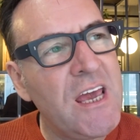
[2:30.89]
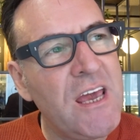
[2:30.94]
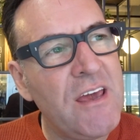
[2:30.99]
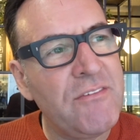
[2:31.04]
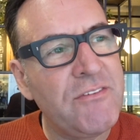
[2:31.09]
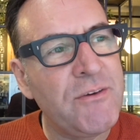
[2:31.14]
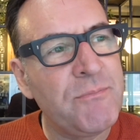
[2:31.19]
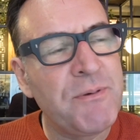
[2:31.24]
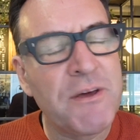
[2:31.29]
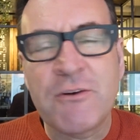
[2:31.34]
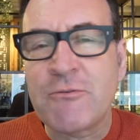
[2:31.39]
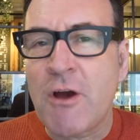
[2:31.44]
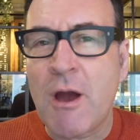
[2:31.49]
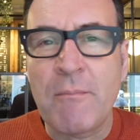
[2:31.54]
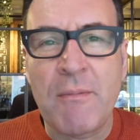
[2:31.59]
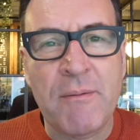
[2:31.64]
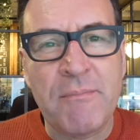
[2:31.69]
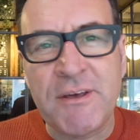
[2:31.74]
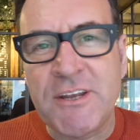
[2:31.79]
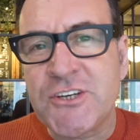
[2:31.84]
If you've been
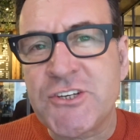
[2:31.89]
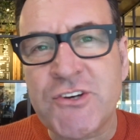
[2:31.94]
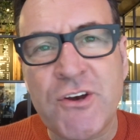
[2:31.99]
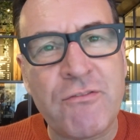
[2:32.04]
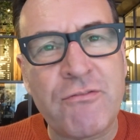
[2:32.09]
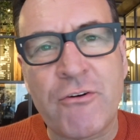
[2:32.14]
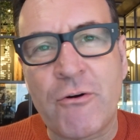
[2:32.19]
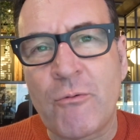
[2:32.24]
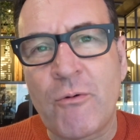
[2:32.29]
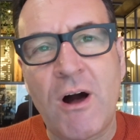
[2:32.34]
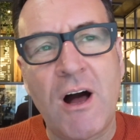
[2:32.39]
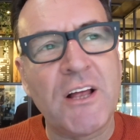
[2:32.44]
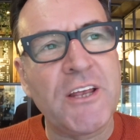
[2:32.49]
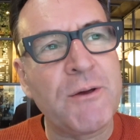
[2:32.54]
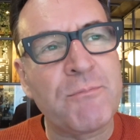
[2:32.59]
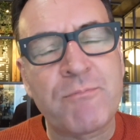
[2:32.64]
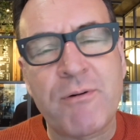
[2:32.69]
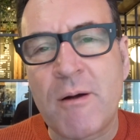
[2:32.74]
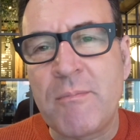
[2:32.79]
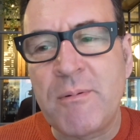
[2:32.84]
around my ministry for a while,
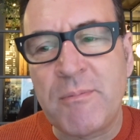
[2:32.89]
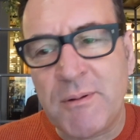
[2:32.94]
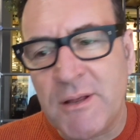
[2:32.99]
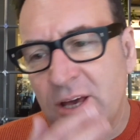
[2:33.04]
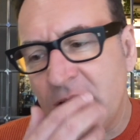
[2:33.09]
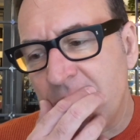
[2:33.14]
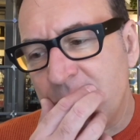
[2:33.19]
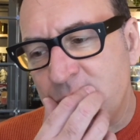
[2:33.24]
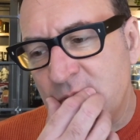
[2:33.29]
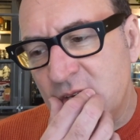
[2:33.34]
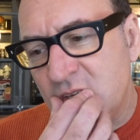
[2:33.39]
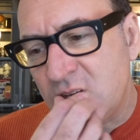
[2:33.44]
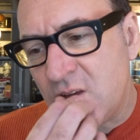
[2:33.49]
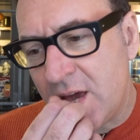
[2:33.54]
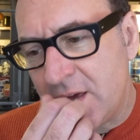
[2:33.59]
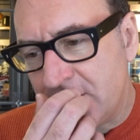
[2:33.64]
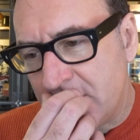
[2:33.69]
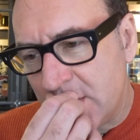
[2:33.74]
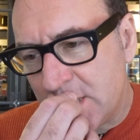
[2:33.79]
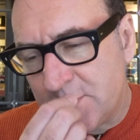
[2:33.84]
you probably heard me
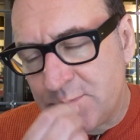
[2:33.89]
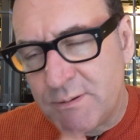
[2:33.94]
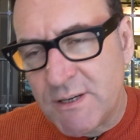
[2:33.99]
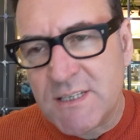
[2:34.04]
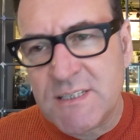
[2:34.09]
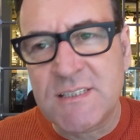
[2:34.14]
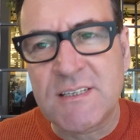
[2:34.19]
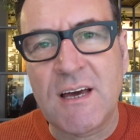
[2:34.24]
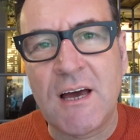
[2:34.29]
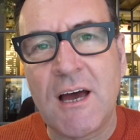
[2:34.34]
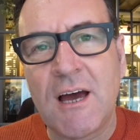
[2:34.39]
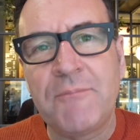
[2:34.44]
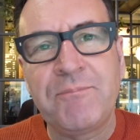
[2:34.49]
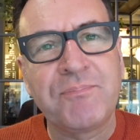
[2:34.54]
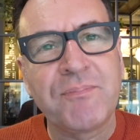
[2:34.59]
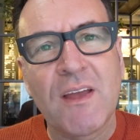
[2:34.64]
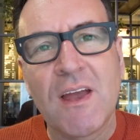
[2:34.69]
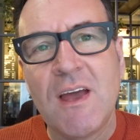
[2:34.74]
say this, but uh,